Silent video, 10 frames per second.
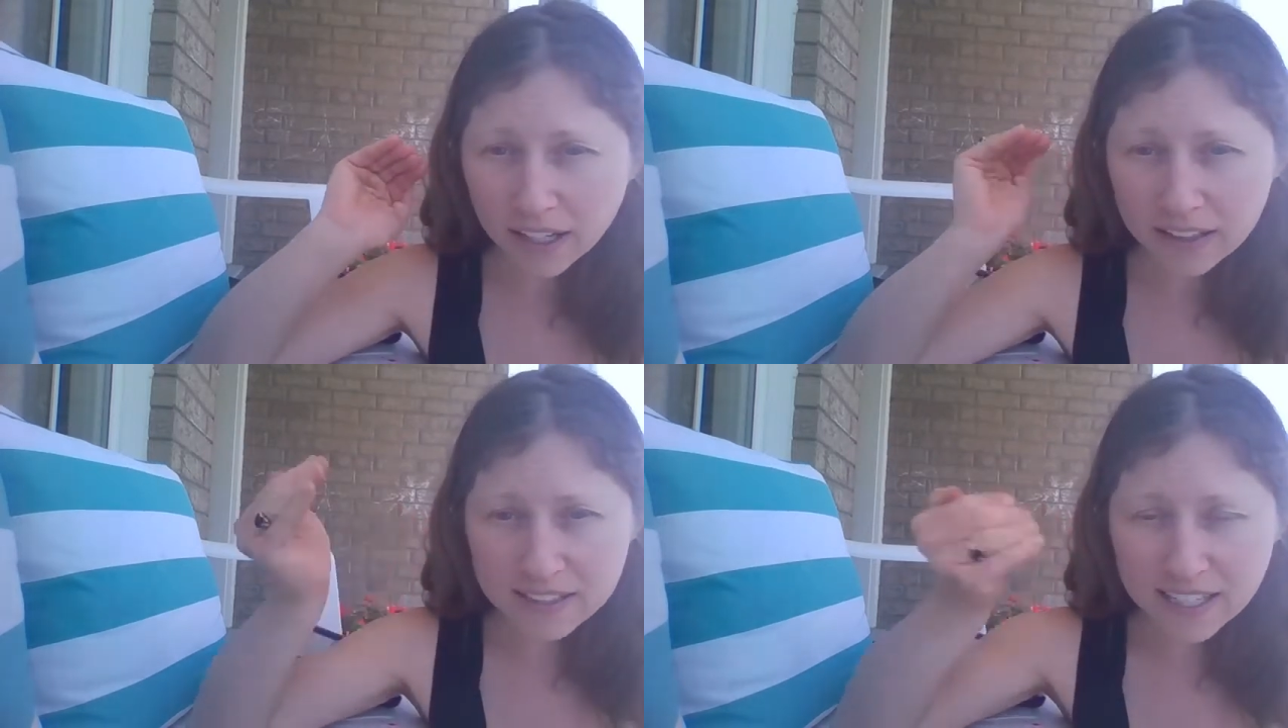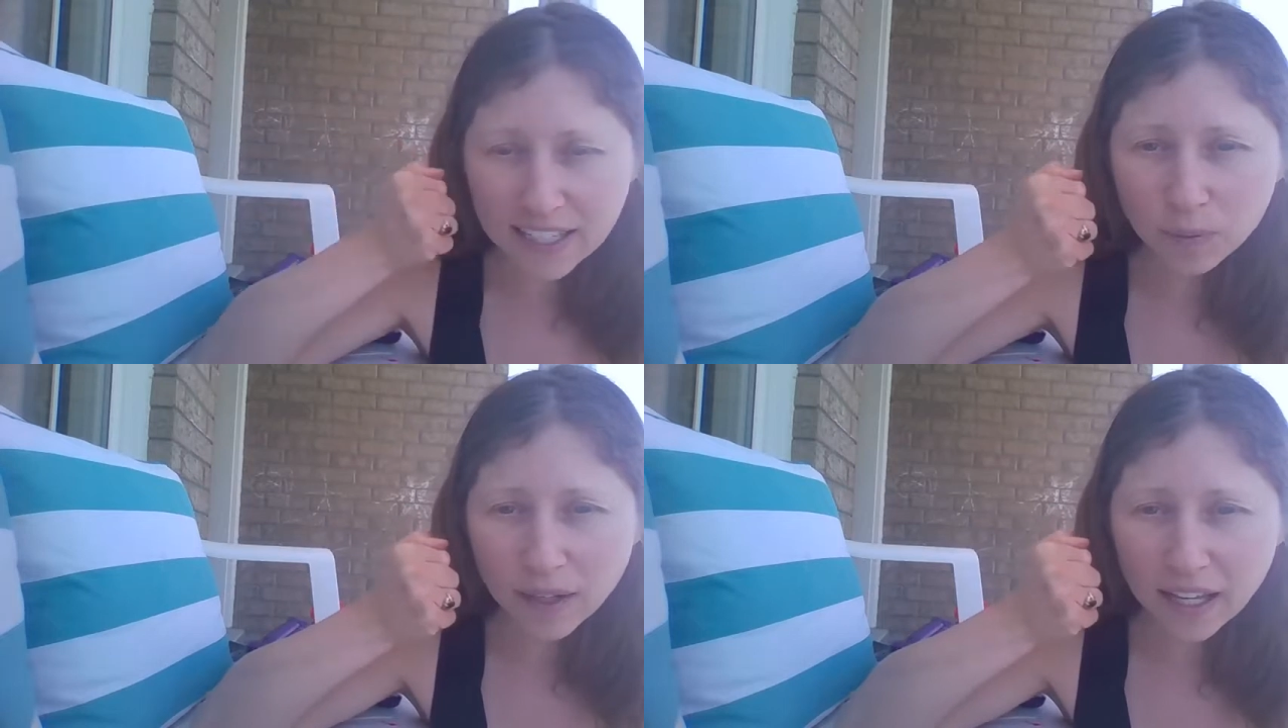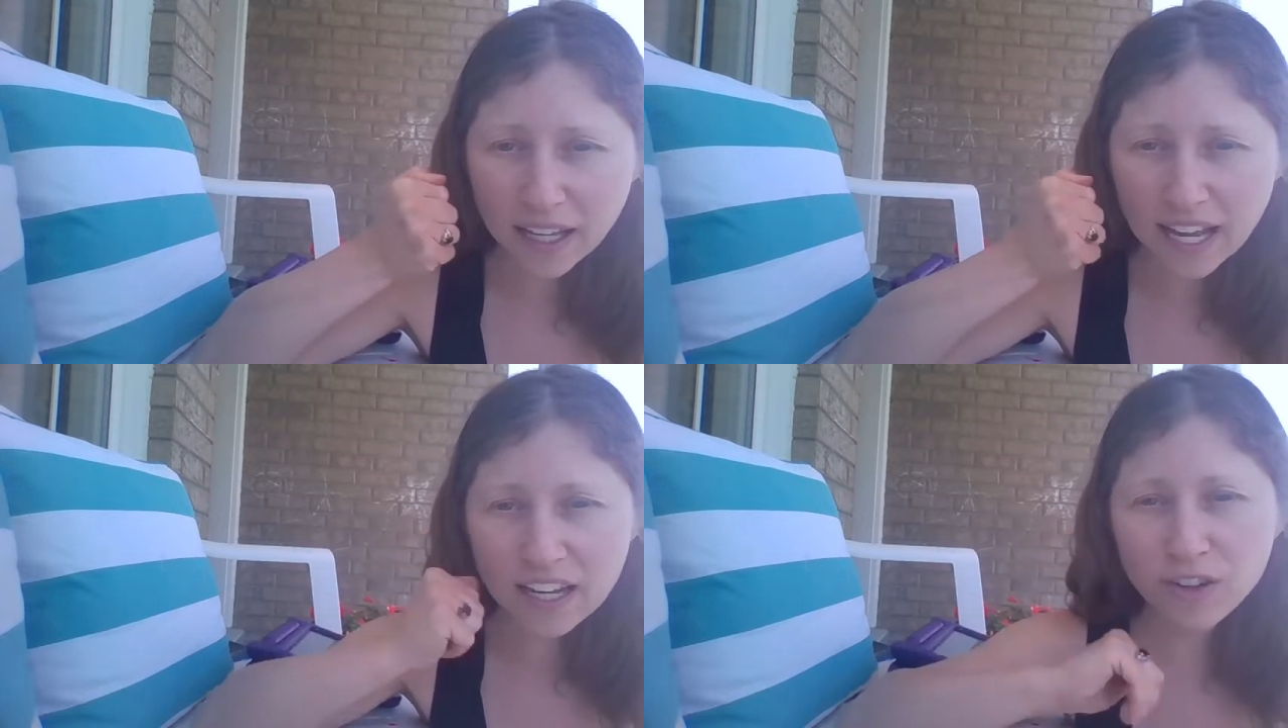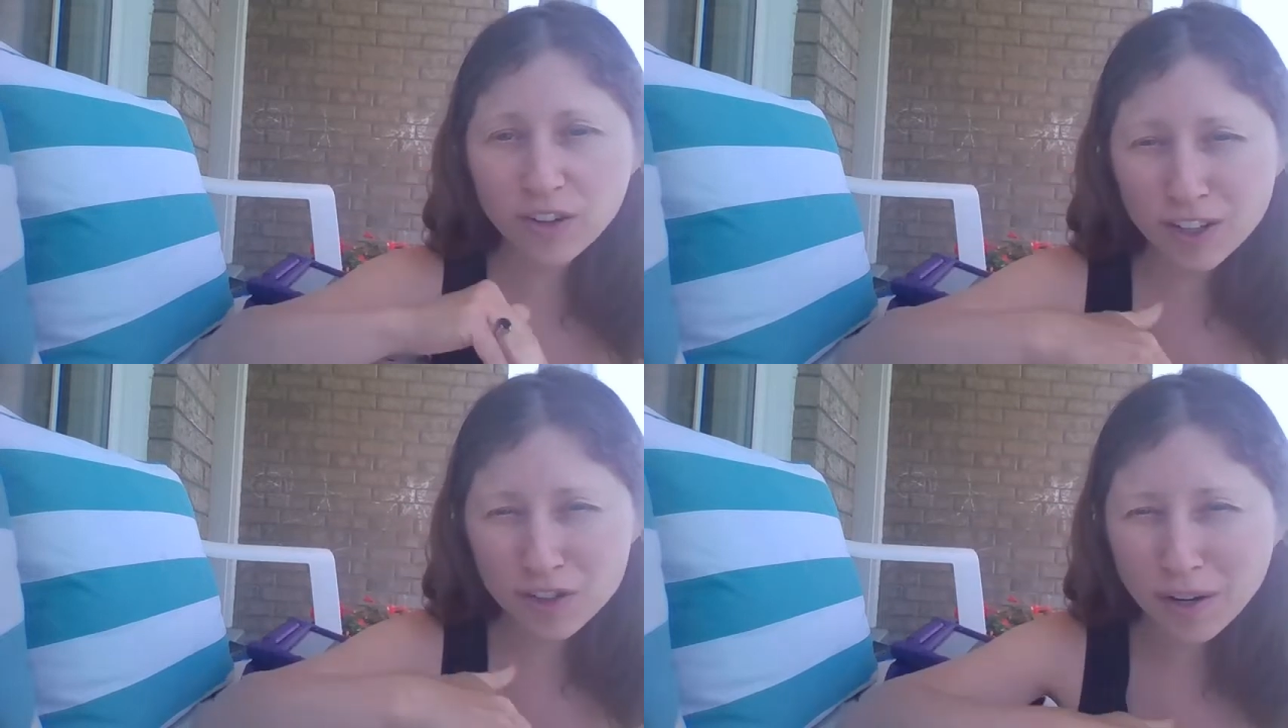and then take it away and you're
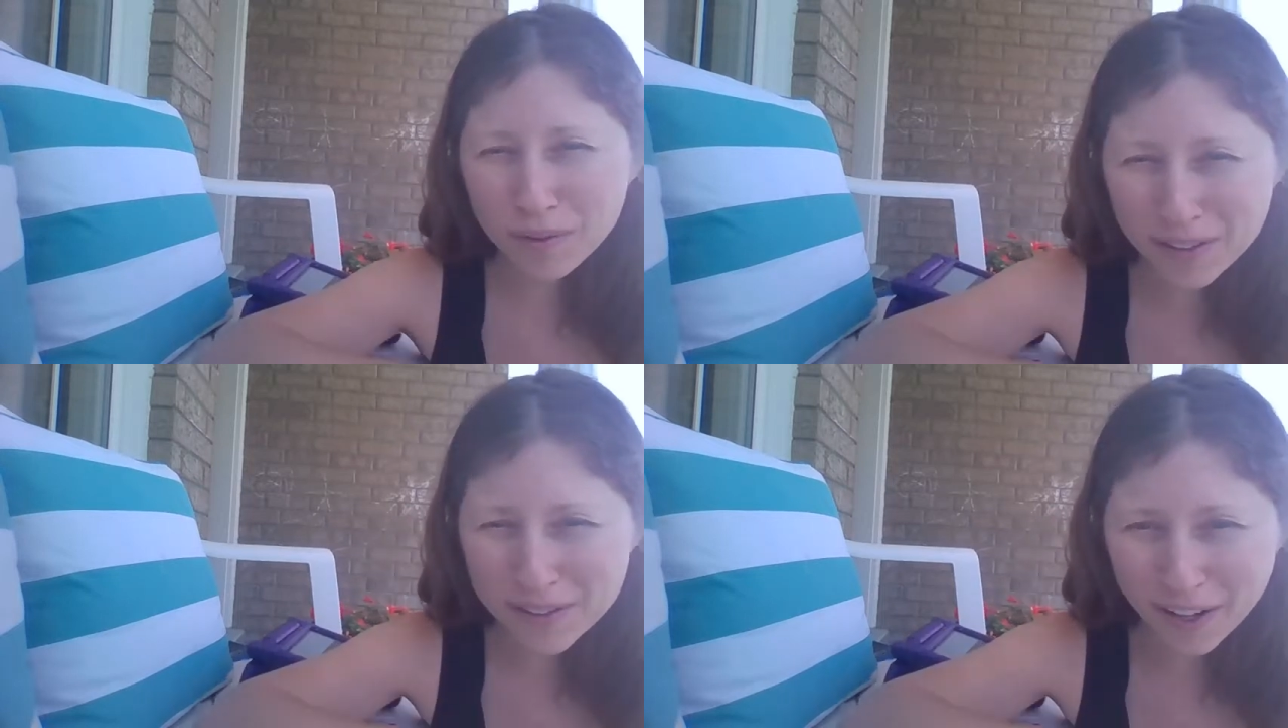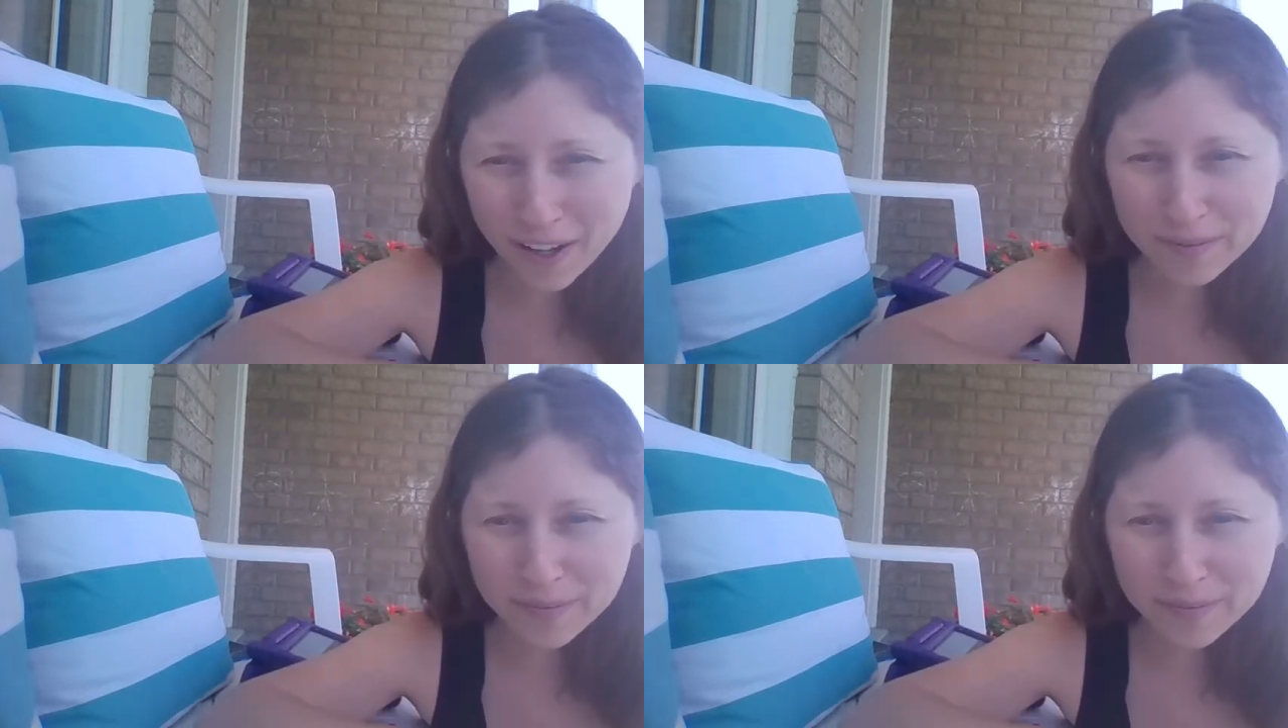going to draw what you saw.